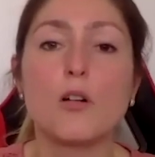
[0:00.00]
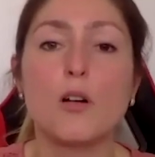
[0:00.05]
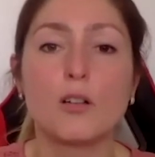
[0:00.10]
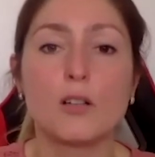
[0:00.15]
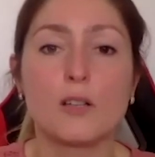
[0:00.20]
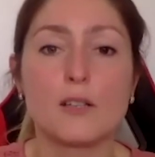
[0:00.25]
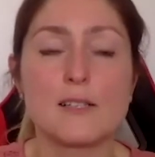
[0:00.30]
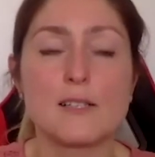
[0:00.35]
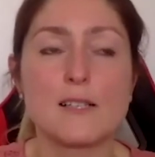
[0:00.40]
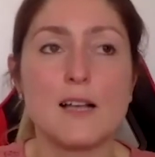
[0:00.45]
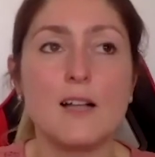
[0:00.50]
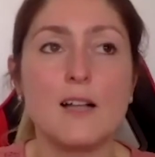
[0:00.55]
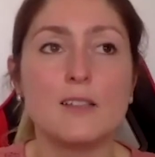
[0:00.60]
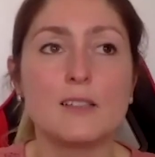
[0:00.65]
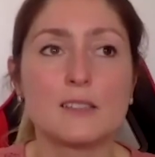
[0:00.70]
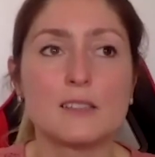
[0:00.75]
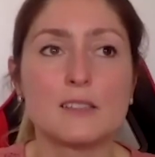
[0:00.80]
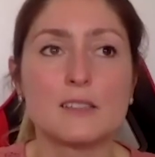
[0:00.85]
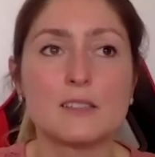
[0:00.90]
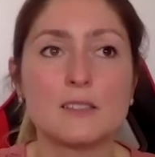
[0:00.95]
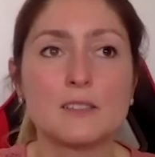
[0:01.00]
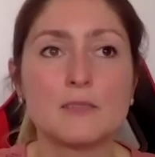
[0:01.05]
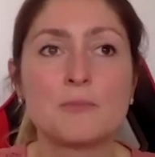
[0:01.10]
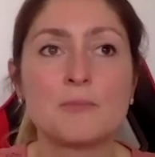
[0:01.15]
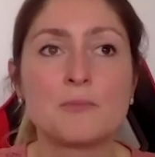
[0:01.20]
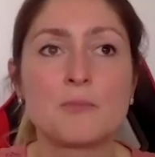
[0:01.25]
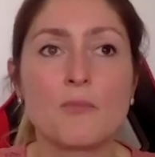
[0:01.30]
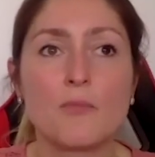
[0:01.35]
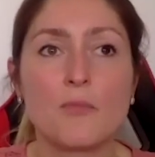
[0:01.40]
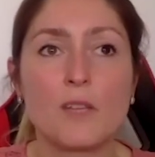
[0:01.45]
or consultant,
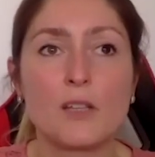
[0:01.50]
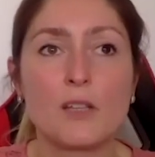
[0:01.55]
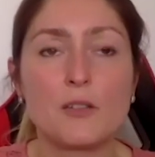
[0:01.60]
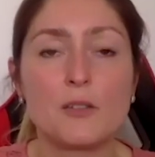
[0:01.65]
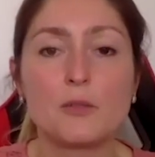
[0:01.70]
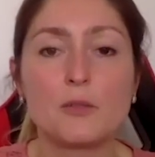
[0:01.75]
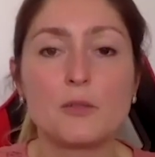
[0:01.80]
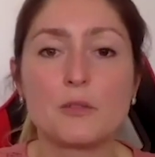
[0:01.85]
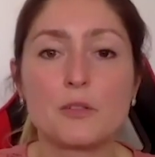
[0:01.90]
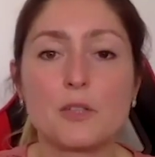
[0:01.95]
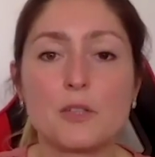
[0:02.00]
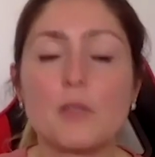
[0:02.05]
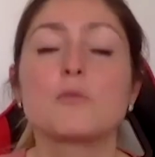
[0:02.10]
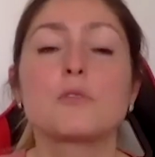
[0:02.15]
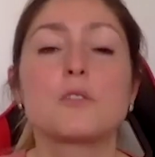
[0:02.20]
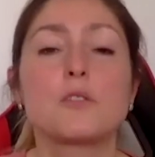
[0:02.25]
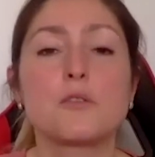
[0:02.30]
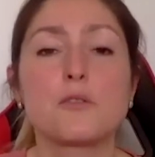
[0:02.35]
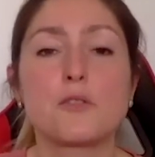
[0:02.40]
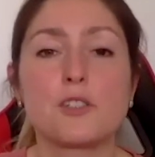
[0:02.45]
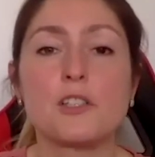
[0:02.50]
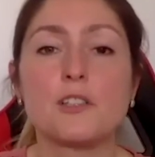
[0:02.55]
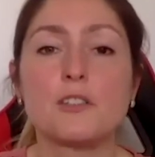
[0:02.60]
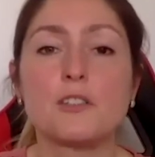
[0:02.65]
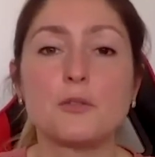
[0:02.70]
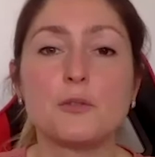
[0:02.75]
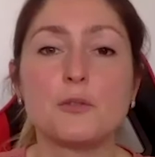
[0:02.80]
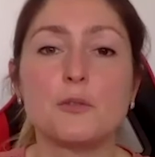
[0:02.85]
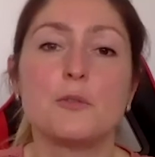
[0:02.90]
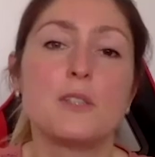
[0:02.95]
you don't usually
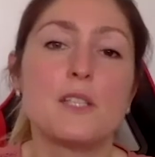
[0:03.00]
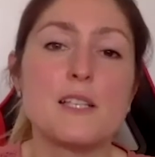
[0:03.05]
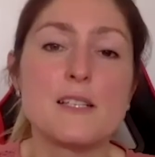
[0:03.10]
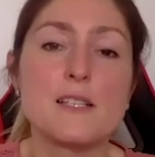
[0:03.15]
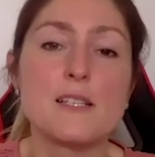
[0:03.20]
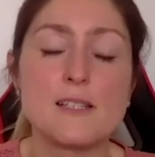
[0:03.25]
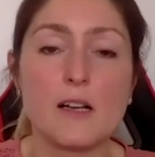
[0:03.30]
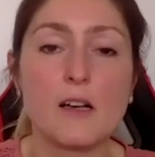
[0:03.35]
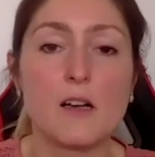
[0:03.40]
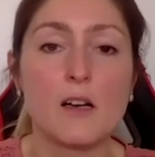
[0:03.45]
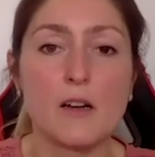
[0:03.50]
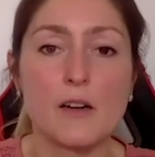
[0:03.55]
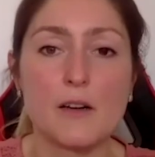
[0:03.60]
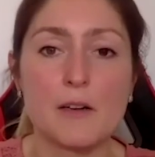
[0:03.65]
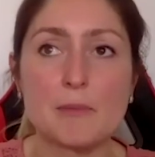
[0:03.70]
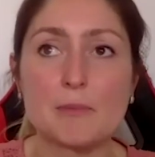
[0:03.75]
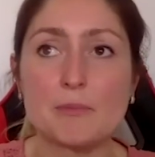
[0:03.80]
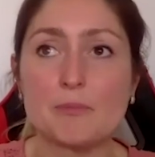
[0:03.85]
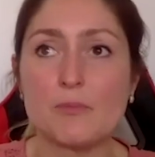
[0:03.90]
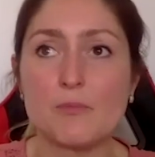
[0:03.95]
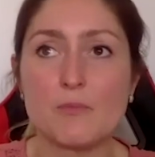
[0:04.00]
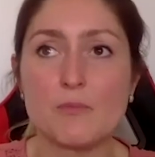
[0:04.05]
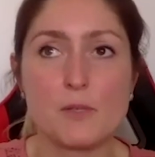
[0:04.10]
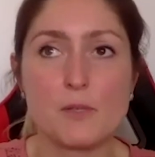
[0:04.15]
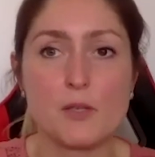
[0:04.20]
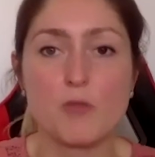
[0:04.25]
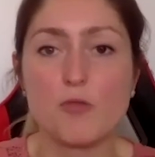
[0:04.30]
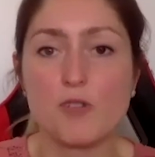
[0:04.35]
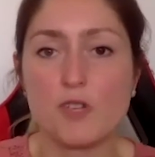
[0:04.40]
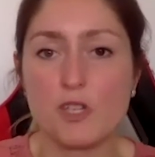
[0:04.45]
do this
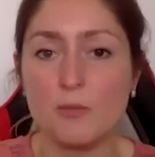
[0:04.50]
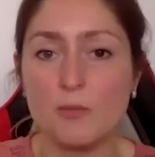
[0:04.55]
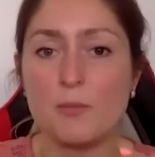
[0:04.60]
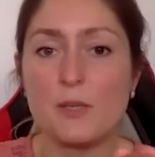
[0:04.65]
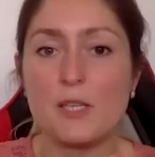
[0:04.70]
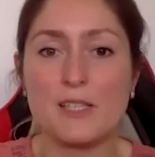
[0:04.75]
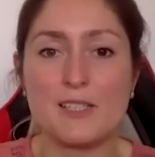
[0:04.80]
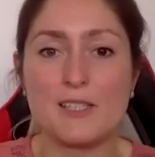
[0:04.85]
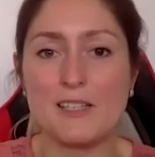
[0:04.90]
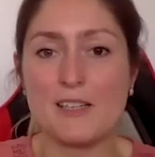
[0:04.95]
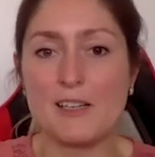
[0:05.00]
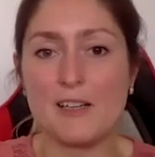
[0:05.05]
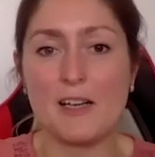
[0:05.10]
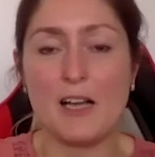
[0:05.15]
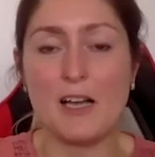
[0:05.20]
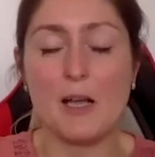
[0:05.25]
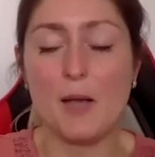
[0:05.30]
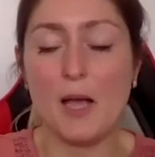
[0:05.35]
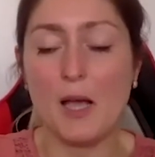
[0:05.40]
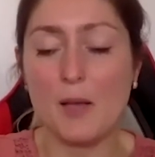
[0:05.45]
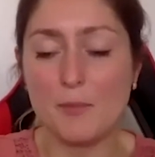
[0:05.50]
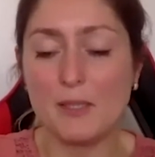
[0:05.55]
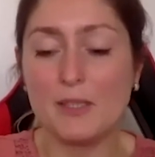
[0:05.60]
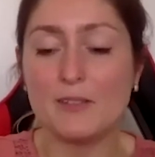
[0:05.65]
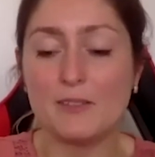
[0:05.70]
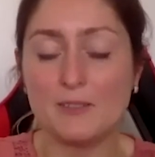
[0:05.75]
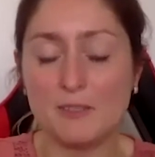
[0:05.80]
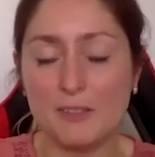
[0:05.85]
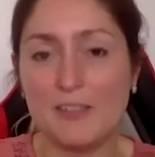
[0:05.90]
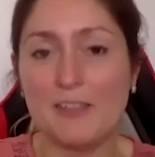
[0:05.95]
social media, I
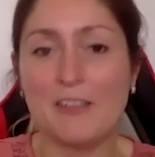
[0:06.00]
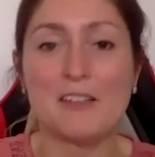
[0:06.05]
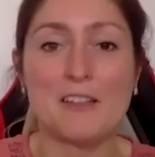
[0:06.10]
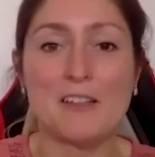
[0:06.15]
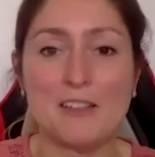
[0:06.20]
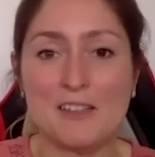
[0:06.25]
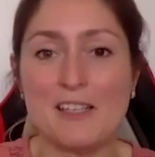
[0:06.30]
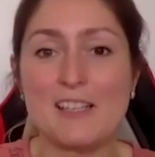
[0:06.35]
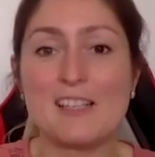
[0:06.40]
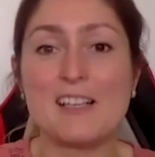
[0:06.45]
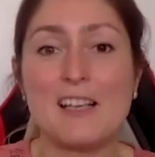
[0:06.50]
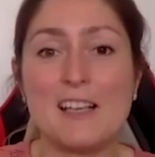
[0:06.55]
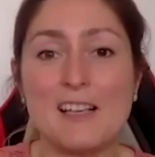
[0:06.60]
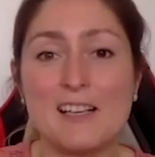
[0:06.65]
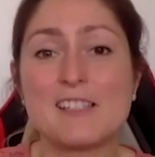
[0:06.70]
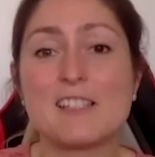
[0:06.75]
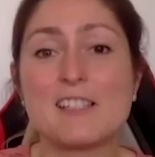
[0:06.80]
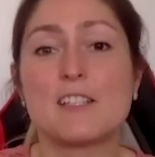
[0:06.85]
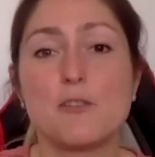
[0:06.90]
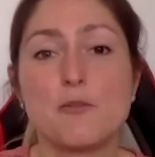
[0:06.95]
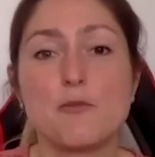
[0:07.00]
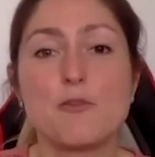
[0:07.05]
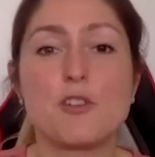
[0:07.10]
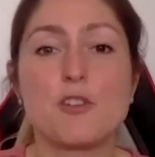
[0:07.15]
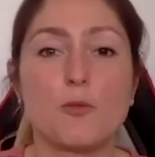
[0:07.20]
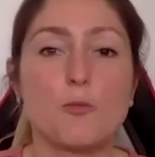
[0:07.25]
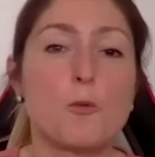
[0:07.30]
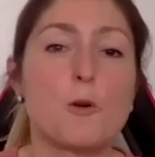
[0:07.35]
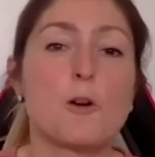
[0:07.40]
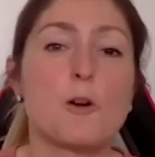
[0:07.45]
mean,
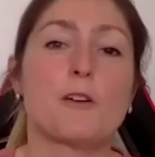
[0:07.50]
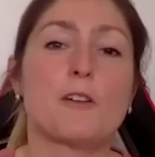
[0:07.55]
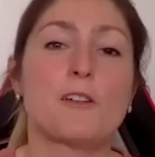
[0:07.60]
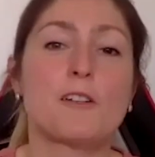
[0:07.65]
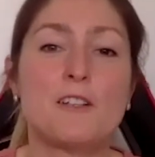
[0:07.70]
execution work,